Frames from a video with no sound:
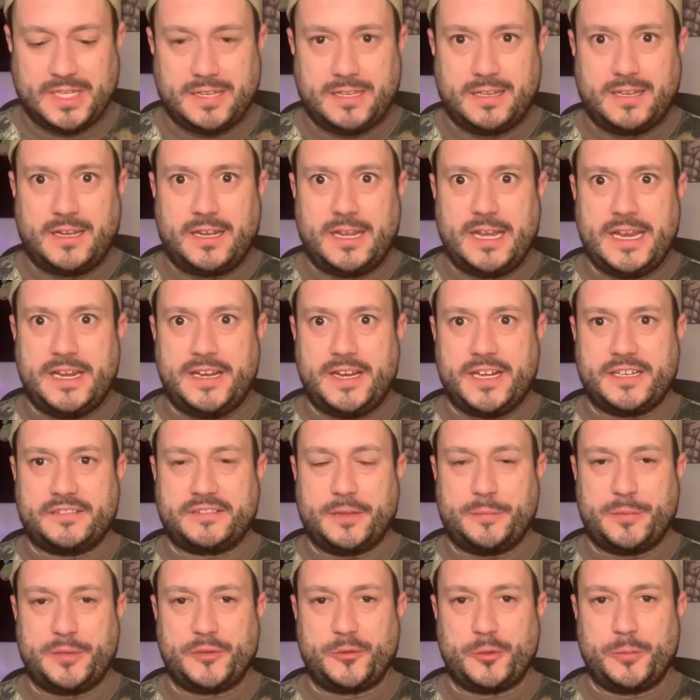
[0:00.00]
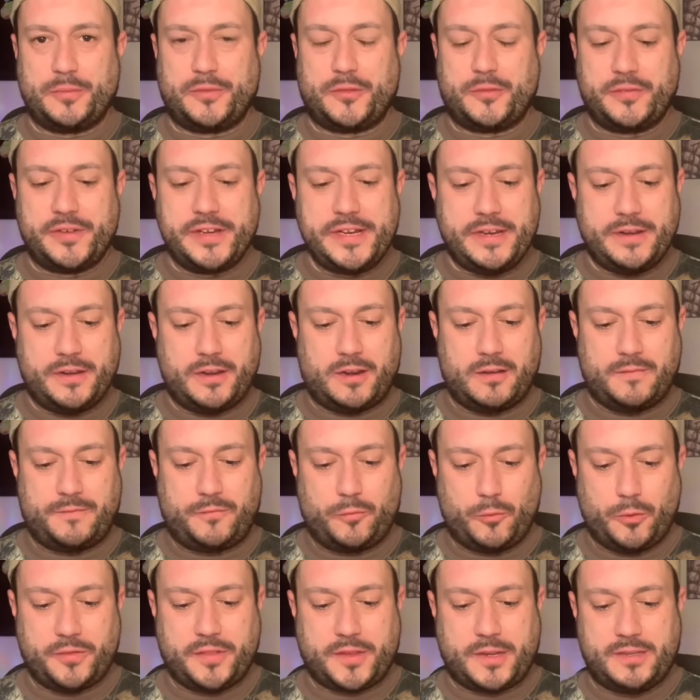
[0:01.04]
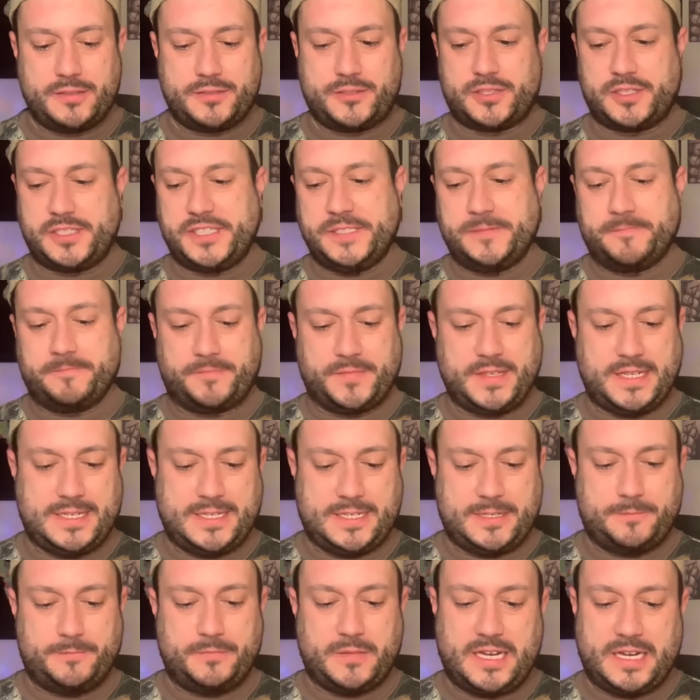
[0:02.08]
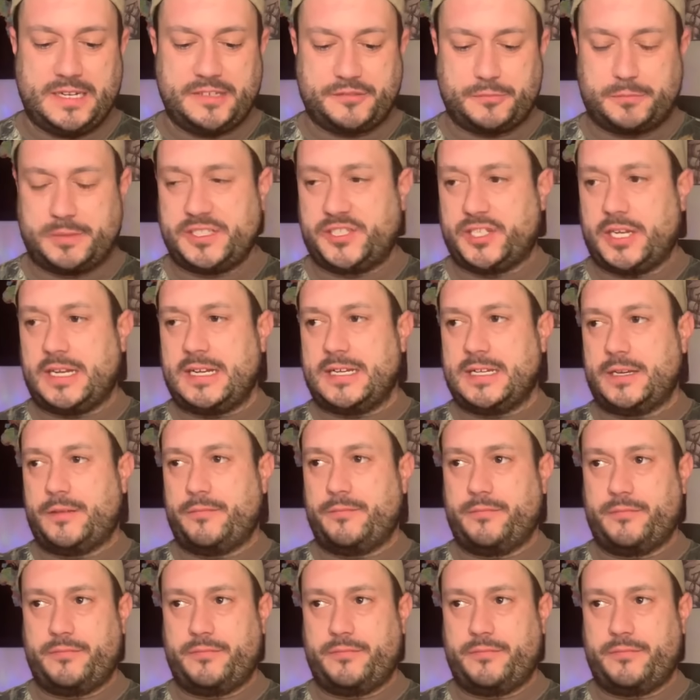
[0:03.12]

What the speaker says: Hey, next up in group three, our fourth country, Azerbaijan.